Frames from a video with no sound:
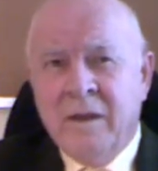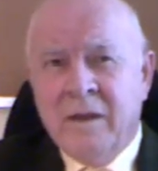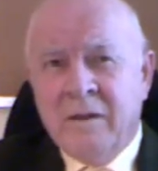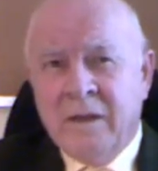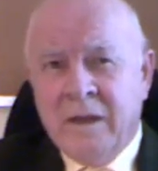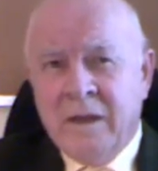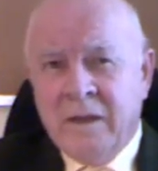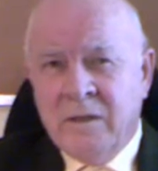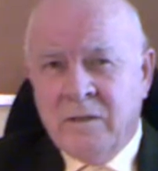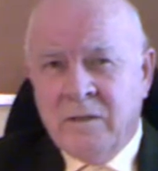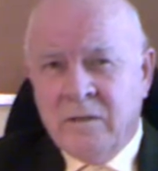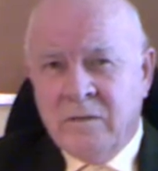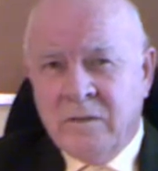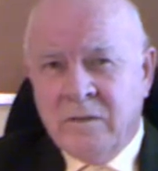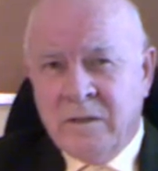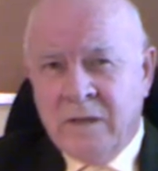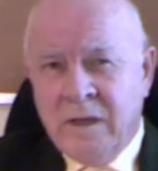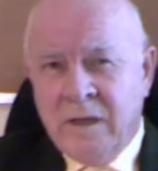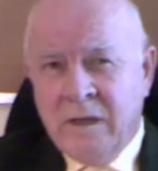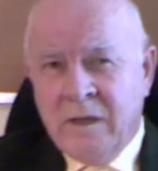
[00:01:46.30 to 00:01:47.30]
That is to
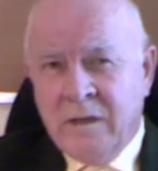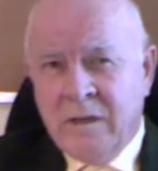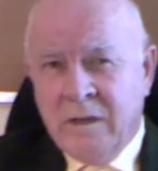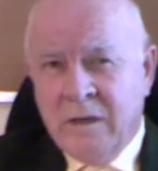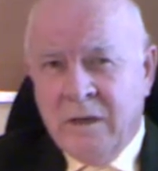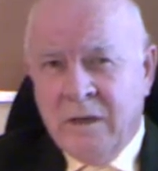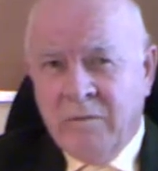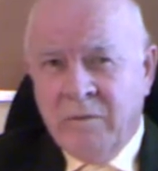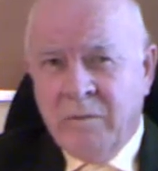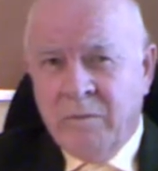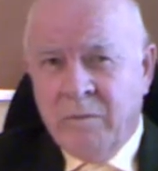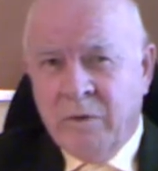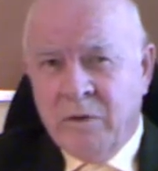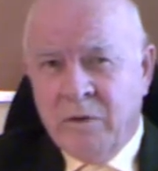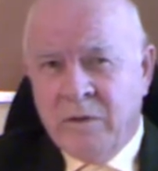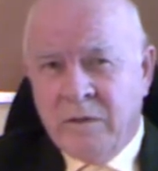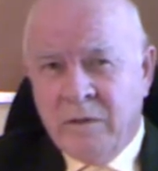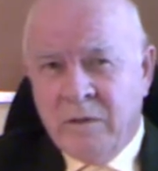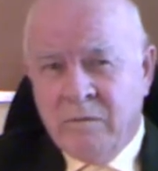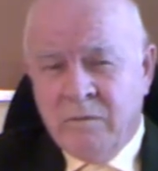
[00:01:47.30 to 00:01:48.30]
say that every
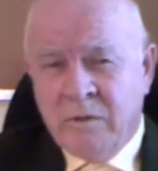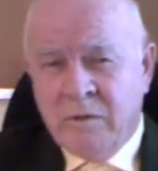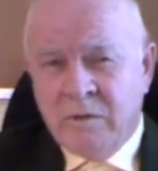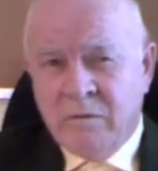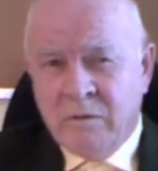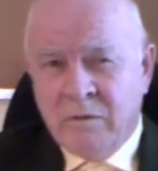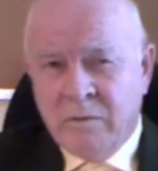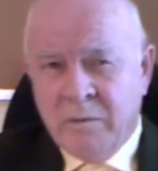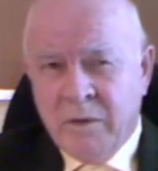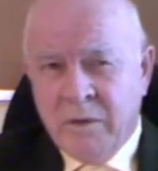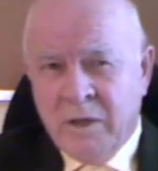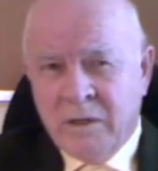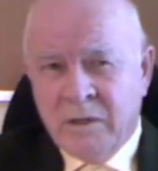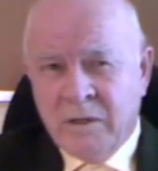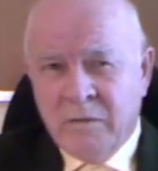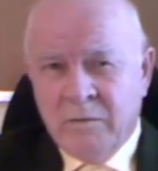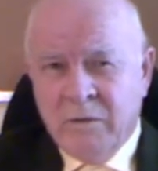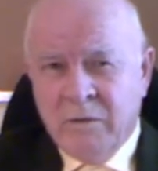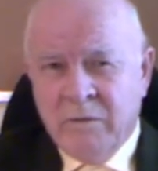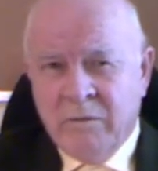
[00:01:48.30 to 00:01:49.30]
person was
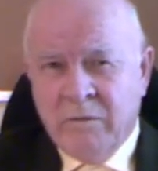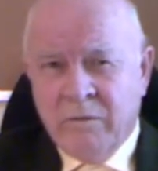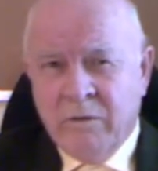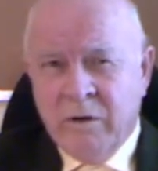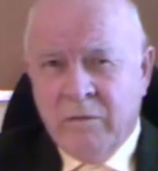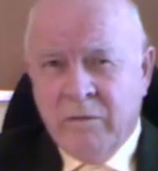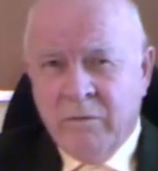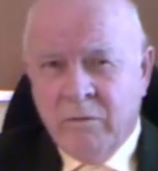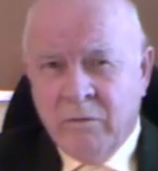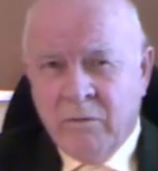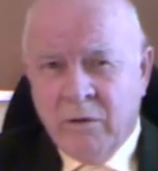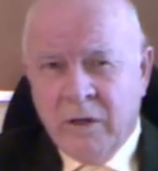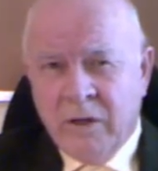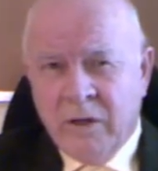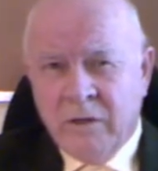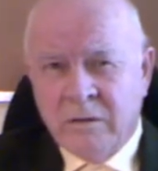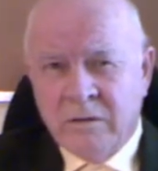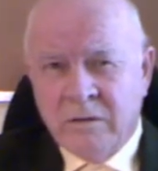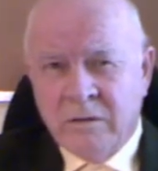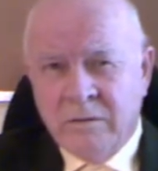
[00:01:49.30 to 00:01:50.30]
responsible for everyone
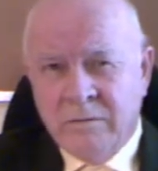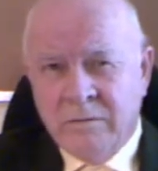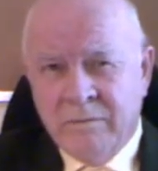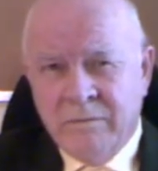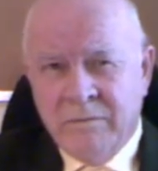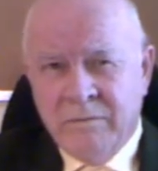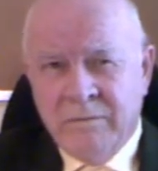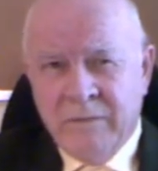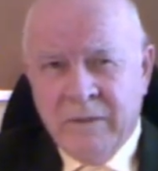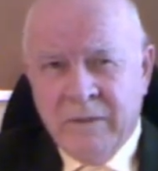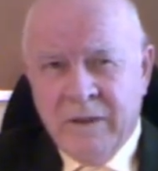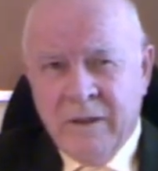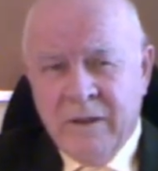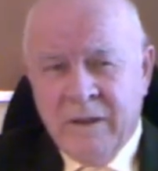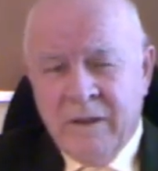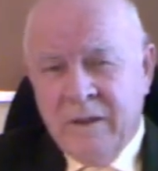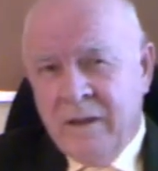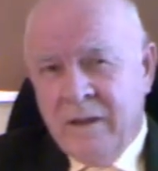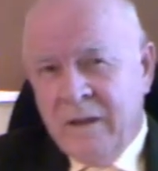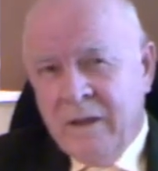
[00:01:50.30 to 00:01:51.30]
else.
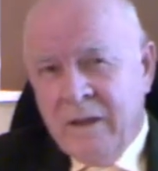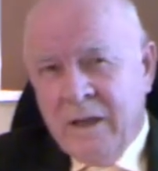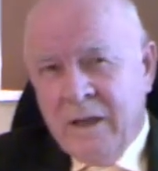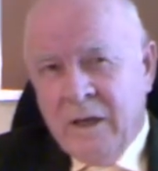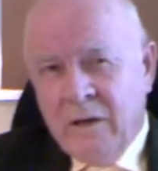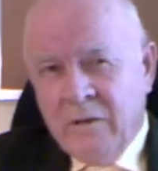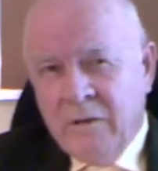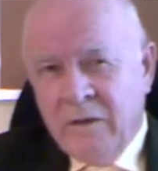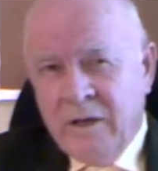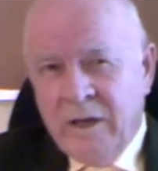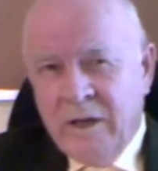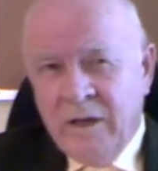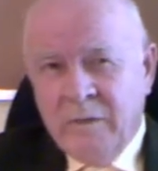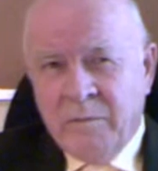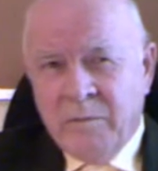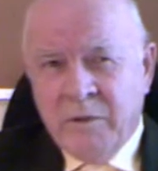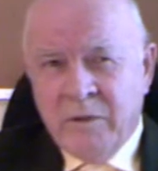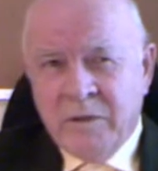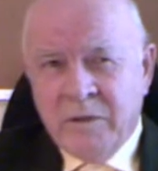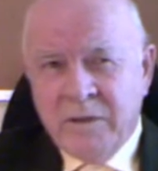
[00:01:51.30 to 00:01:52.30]
How did any
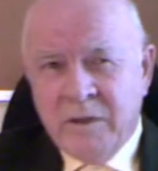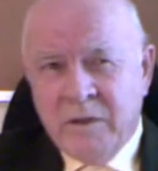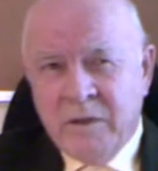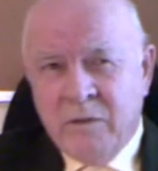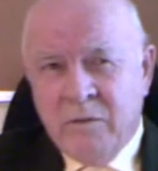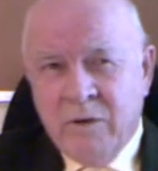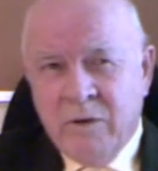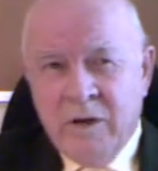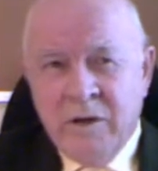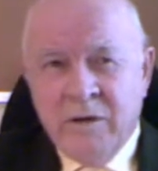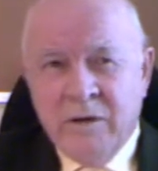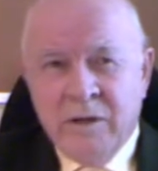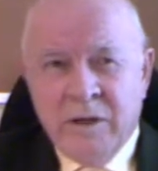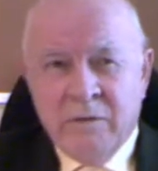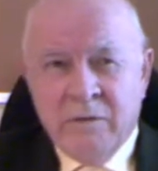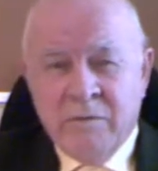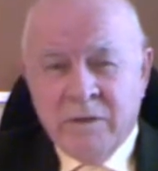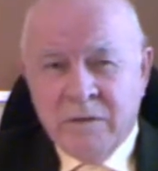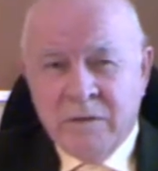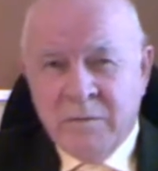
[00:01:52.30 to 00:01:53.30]
person acquire
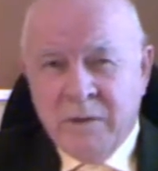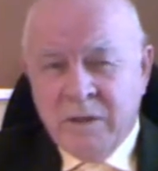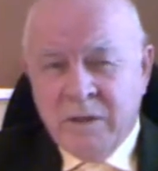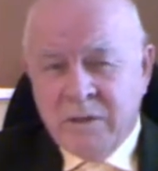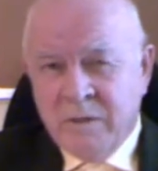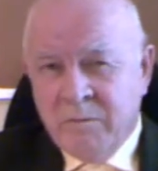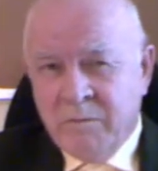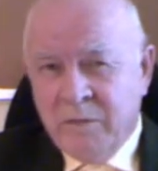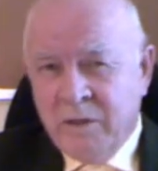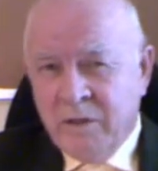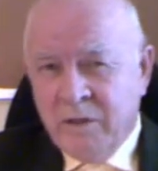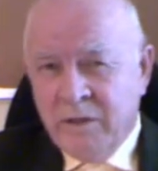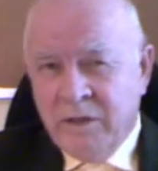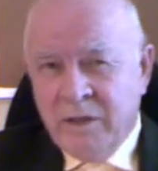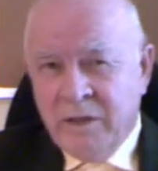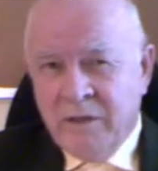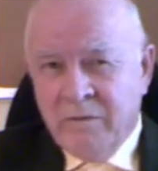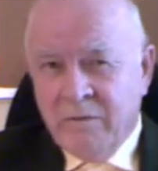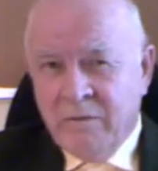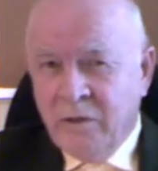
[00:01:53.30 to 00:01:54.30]
that
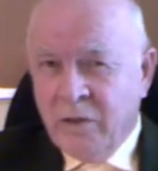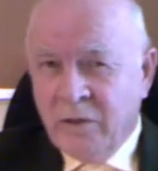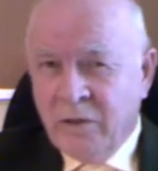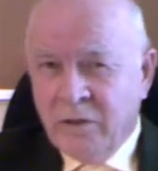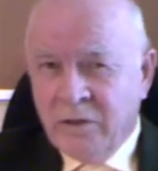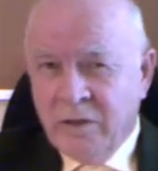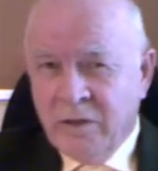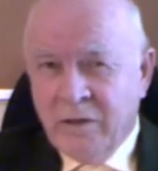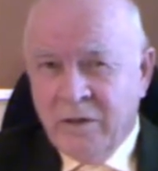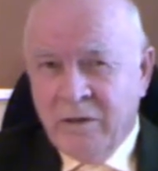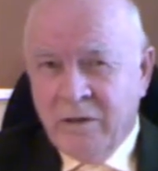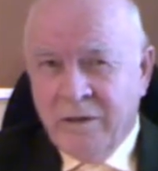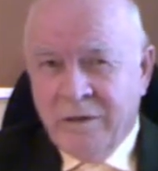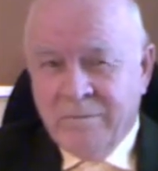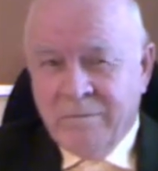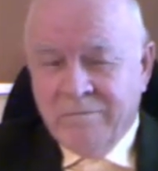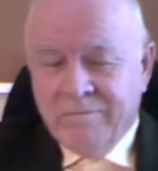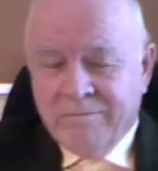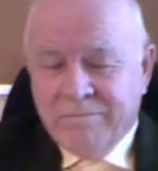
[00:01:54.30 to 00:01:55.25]
responsibility involuntarily?